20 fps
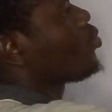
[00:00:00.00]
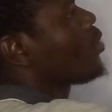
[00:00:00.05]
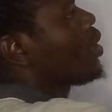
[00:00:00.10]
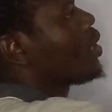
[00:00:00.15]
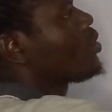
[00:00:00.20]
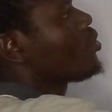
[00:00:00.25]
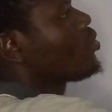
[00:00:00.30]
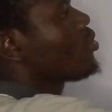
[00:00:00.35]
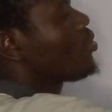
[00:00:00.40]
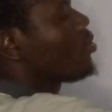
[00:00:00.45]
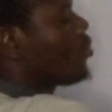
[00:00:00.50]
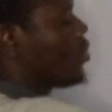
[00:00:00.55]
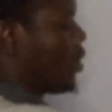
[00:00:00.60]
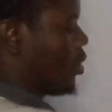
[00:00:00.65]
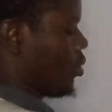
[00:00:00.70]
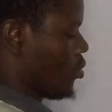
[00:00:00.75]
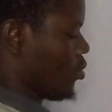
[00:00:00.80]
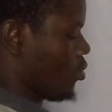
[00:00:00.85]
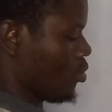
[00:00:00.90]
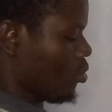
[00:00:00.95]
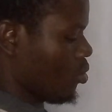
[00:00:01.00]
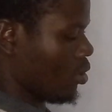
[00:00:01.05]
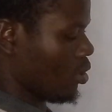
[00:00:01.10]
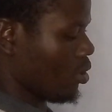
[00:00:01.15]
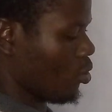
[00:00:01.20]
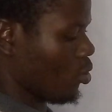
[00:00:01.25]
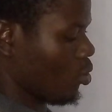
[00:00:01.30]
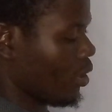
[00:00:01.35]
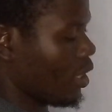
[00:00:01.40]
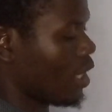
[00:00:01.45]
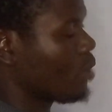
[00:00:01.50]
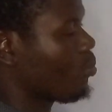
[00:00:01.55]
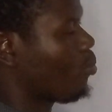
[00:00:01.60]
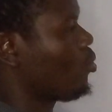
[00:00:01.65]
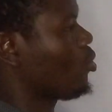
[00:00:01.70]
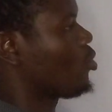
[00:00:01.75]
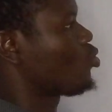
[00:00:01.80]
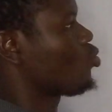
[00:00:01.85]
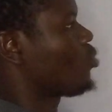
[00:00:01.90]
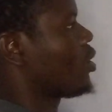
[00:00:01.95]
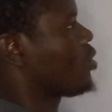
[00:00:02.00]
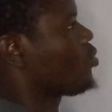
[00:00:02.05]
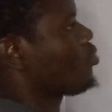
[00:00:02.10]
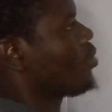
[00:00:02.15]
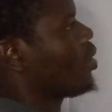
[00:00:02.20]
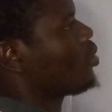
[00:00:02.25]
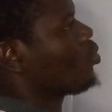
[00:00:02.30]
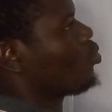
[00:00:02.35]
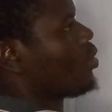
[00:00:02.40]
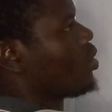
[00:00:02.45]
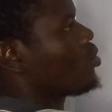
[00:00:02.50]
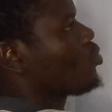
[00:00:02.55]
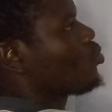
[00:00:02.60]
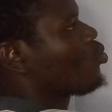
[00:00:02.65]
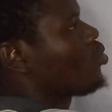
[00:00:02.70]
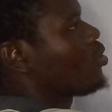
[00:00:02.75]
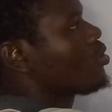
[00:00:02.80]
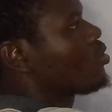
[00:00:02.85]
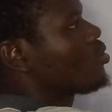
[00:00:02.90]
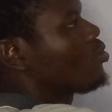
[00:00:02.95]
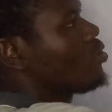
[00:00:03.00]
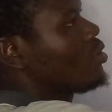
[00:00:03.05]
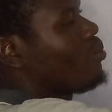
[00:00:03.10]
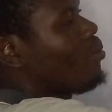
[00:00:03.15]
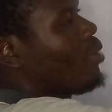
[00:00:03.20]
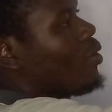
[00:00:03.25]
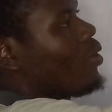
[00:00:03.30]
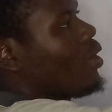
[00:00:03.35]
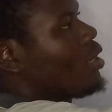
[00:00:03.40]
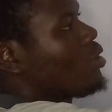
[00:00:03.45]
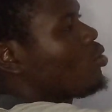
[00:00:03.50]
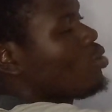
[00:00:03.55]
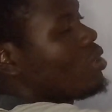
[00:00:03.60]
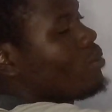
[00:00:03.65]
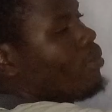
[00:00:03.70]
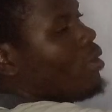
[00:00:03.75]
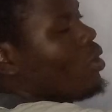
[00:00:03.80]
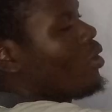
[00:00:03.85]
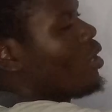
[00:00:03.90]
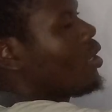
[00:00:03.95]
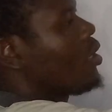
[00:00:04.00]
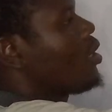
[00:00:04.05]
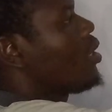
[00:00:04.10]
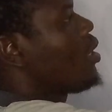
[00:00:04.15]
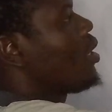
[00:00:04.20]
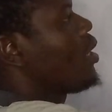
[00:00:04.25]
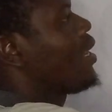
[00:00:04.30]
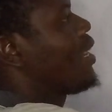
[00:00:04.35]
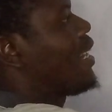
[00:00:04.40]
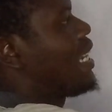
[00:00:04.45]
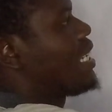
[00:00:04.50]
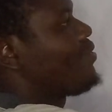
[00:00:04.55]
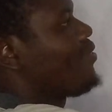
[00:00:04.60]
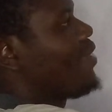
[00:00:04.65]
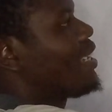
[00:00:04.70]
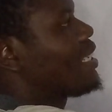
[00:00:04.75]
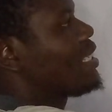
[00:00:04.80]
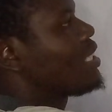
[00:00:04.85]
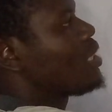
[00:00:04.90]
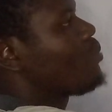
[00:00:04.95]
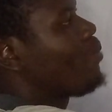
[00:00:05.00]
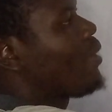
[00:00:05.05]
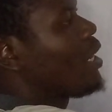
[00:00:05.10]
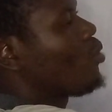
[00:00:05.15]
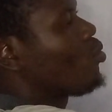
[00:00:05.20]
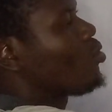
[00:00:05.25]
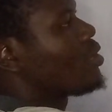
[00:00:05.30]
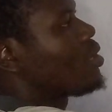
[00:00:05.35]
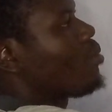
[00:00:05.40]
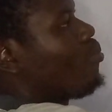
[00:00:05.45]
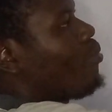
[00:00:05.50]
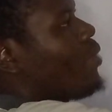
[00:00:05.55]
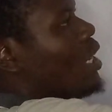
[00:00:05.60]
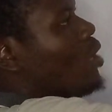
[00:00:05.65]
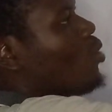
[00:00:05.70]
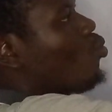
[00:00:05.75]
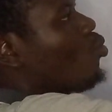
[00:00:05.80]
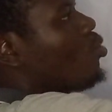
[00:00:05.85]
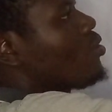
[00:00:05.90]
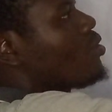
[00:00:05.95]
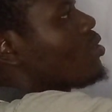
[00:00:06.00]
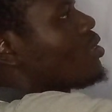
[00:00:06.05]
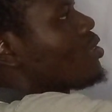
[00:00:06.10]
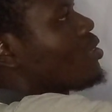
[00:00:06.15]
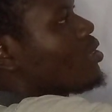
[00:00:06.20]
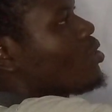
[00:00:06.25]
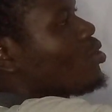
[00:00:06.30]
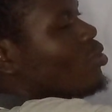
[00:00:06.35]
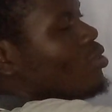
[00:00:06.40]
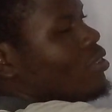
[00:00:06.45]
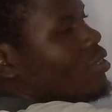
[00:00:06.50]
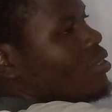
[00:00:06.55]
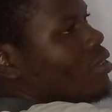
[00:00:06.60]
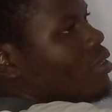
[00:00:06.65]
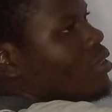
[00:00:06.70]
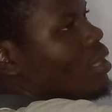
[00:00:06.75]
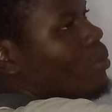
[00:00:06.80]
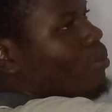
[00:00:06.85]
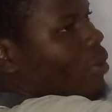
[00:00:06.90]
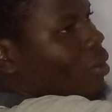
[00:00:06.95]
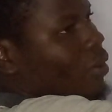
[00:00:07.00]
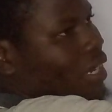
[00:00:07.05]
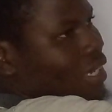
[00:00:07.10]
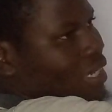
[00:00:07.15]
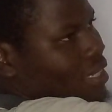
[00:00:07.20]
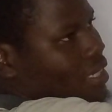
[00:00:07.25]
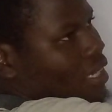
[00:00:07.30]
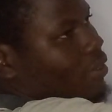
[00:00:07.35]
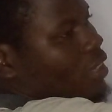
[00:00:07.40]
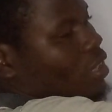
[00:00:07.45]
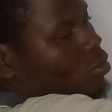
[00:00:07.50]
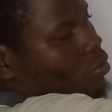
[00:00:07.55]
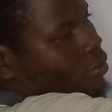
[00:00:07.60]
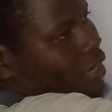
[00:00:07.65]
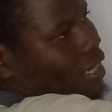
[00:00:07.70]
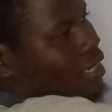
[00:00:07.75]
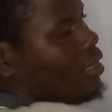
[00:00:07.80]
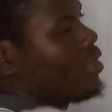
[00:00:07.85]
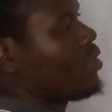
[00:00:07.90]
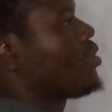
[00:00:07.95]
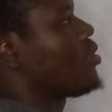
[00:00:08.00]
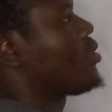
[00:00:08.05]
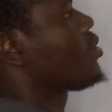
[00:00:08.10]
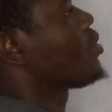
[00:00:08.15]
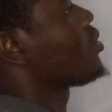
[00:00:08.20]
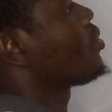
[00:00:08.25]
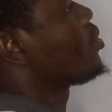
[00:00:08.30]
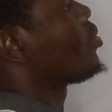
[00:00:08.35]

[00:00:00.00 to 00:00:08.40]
You add plus 1. You add 1 to the power and divide it by what? By what the power is after we divided this.